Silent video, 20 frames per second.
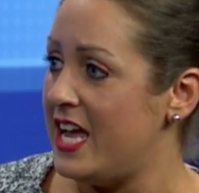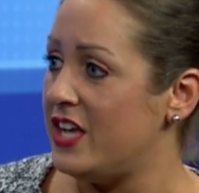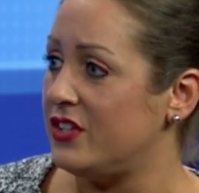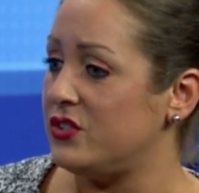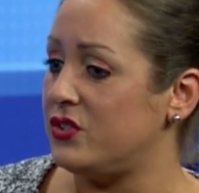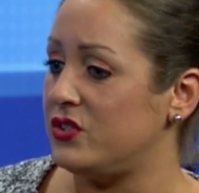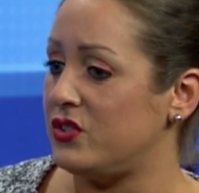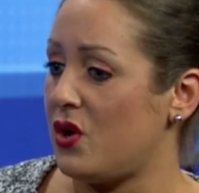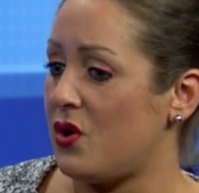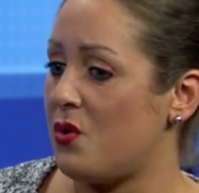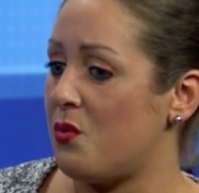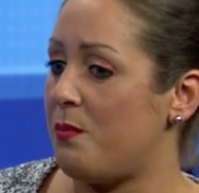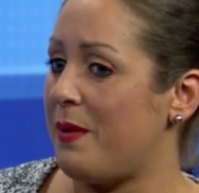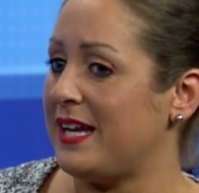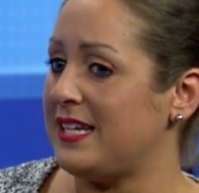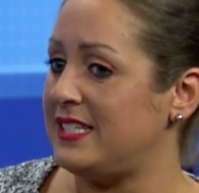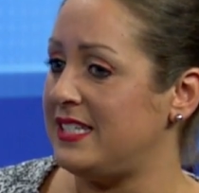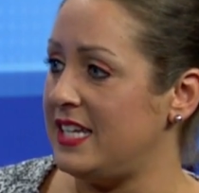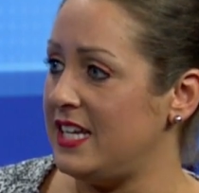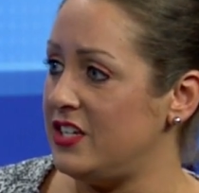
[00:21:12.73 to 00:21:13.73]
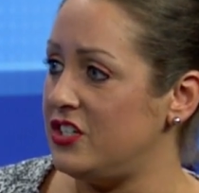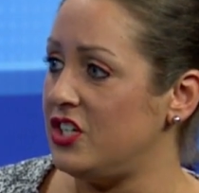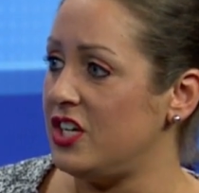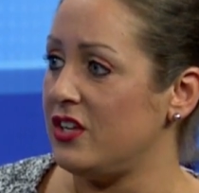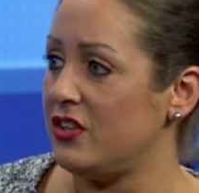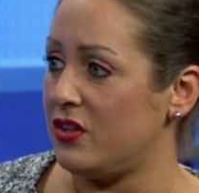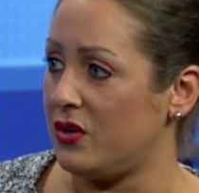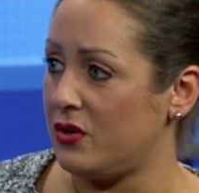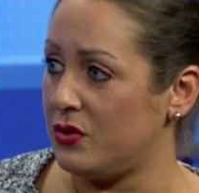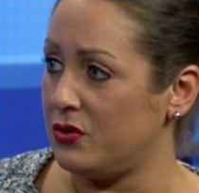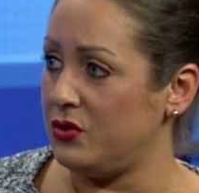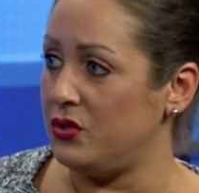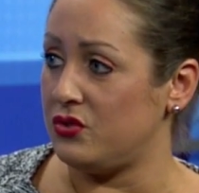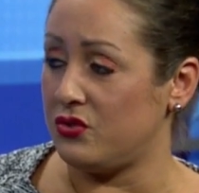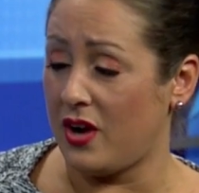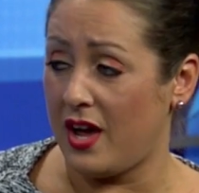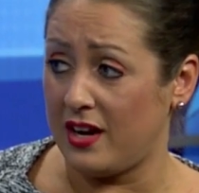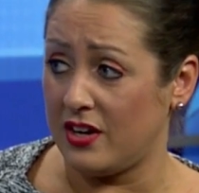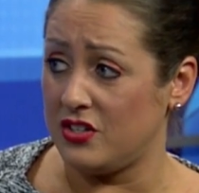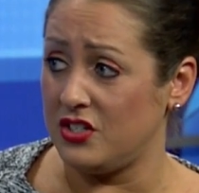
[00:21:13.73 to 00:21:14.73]
So, by teaching those
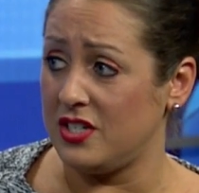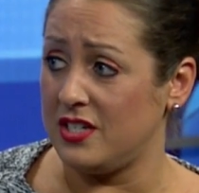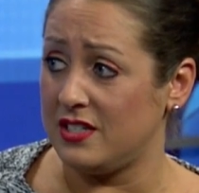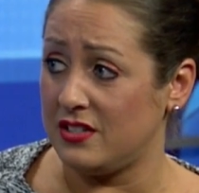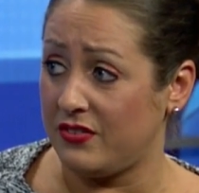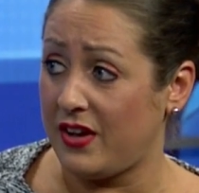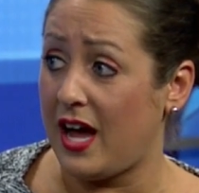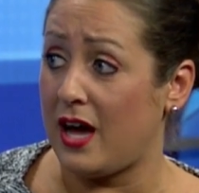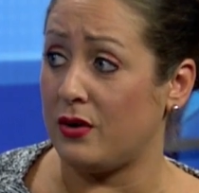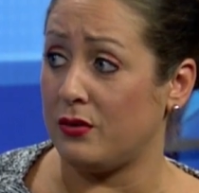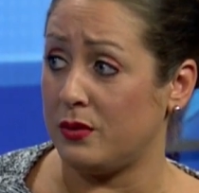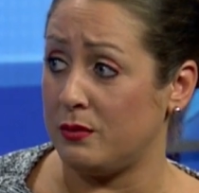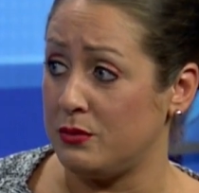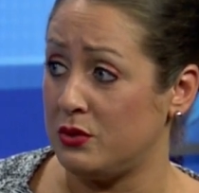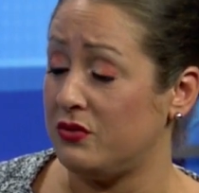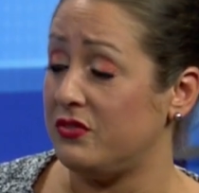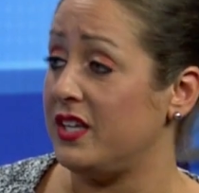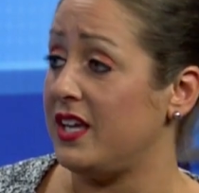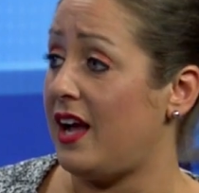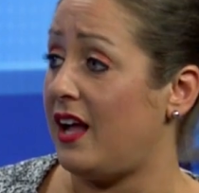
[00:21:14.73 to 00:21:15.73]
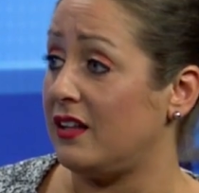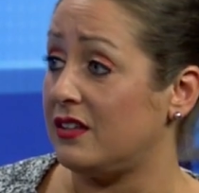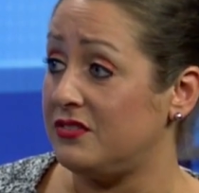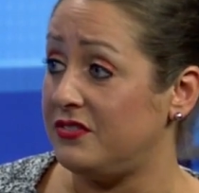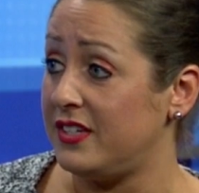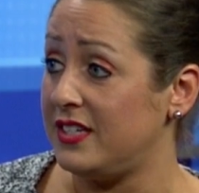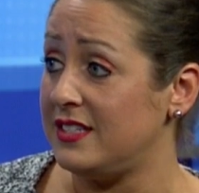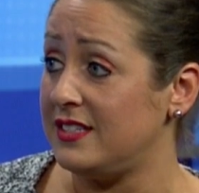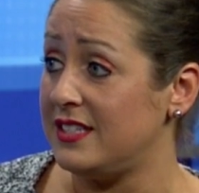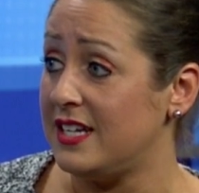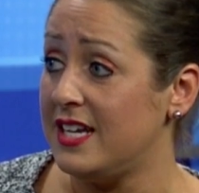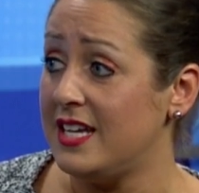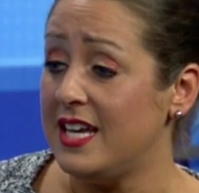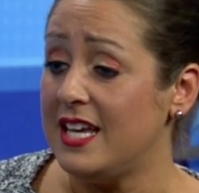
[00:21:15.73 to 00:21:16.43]
strategies of how to remove the elephant,